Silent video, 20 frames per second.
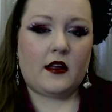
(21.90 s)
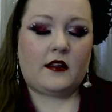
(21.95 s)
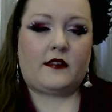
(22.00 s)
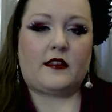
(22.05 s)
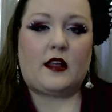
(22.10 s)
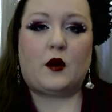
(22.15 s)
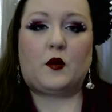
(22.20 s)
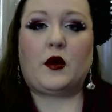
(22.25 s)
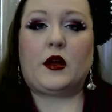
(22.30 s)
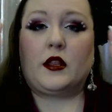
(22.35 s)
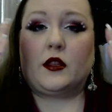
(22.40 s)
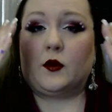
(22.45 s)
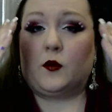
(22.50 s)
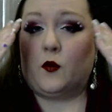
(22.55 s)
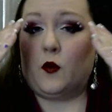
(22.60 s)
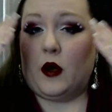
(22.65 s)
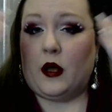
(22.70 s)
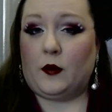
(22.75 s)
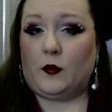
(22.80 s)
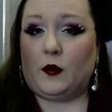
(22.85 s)
That way the
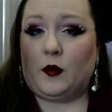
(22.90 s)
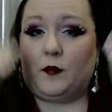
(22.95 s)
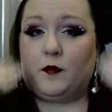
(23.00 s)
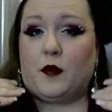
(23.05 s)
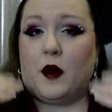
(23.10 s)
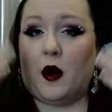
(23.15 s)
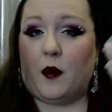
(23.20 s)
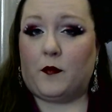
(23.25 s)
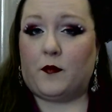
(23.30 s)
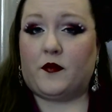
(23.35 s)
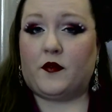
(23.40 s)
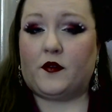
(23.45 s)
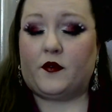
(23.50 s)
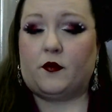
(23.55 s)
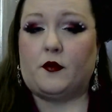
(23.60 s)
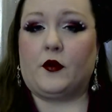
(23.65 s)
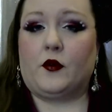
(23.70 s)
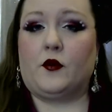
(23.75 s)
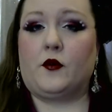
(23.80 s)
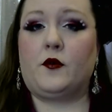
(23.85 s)
white would pop
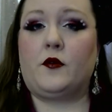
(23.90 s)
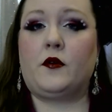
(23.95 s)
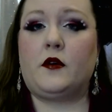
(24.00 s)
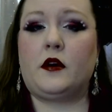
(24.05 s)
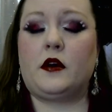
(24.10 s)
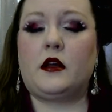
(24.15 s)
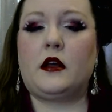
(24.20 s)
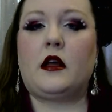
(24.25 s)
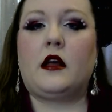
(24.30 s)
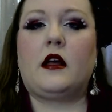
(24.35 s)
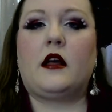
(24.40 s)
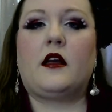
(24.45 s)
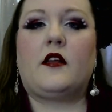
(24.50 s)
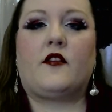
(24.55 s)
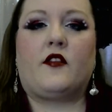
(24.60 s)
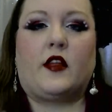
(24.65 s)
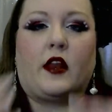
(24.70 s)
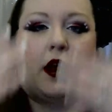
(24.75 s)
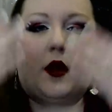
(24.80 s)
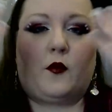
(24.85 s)
through.
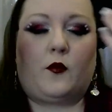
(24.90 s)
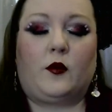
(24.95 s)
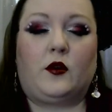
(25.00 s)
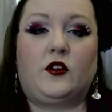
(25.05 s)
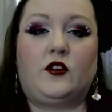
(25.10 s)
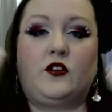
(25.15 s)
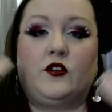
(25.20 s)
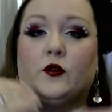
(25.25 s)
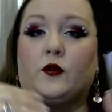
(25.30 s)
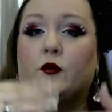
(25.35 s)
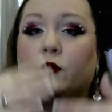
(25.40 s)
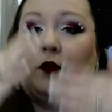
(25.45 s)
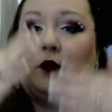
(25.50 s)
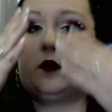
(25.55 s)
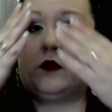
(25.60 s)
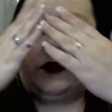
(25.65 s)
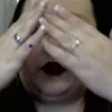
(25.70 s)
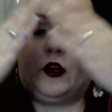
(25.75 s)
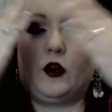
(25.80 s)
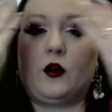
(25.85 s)
Then I would
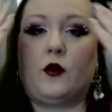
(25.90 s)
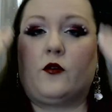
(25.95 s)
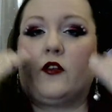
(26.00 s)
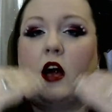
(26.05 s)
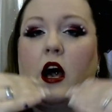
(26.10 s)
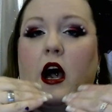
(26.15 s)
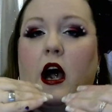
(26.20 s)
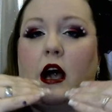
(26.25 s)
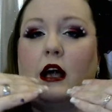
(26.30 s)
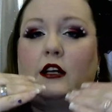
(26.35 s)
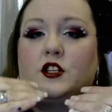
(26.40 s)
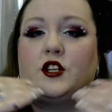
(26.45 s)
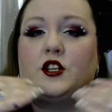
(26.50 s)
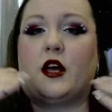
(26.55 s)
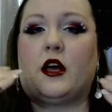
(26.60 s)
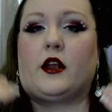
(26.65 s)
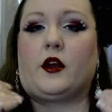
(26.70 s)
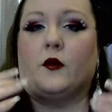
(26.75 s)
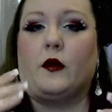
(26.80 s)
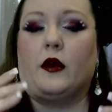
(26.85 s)
do, the
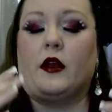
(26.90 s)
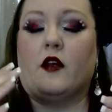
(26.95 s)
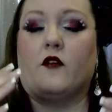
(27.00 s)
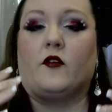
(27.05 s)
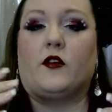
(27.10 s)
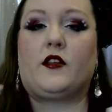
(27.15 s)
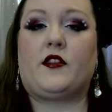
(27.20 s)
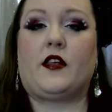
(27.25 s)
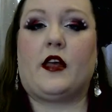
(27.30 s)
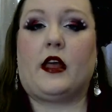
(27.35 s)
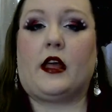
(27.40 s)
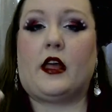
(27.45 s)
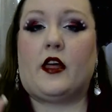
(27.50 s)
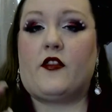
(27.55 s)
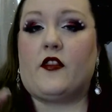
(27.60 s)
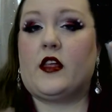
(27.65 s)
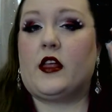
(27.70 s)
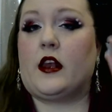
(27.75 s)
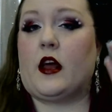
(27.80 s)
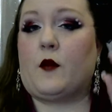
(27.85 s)
eyeshadow and everything,
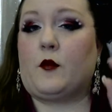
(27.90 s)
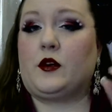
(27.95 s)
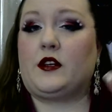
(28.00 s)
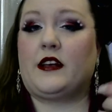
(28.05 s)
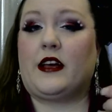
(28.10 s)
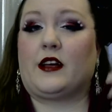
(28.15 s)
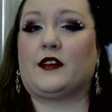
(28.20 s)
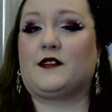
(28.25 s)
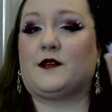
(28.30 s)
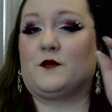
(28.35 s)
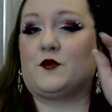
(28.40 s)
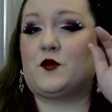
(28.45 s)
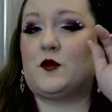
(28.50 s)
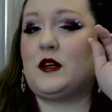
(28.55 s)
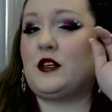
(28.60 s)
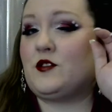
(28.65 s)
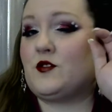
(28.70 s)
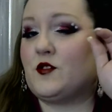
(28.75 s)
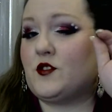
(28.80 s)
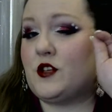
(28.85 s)
and then I would take some
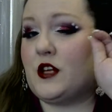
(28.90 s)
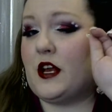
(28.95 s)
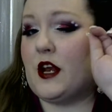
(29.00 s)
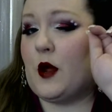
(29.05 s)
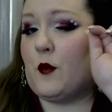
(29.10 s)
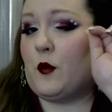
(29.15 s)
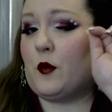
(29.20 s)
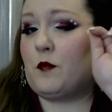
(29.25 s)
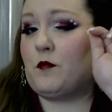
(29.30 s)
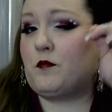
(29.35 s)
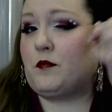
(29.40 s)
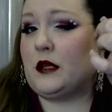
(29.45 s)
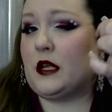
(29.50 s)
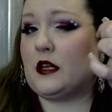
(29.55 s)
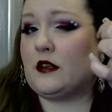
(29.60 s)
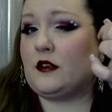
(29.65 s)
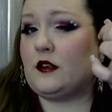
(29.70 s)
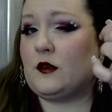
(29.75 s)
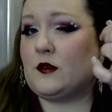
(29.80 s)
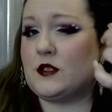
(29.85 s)
tweezers and I would
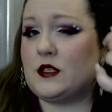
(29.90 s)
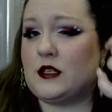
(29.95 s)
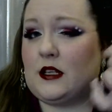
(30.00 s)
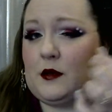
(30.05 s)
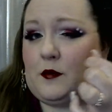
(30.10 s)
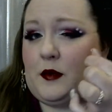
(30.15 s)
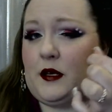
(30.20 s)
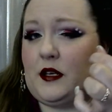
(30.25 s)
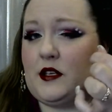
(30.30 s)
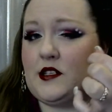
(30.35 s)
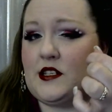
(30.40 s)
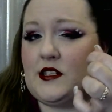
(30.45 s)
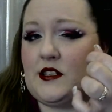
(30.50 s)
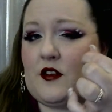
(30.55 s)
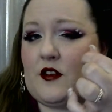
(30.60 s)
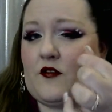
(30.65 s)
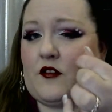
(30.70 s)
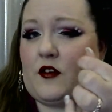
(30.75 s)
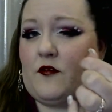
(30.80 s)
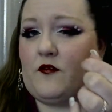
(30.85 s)
pluck those little pieces
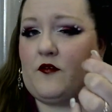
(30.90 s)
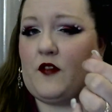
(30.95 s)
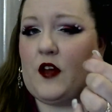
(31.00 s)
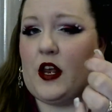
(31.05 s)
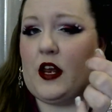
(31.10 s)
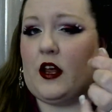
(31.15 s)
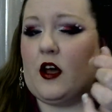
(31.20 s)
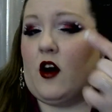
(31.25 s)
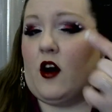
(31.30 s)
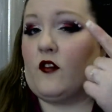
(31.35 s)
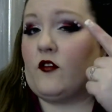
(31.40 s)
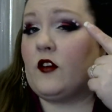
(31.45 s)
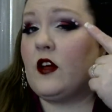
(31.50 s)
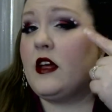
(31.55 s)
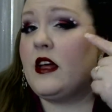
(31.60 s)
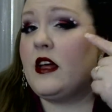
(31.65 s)
of confetti off,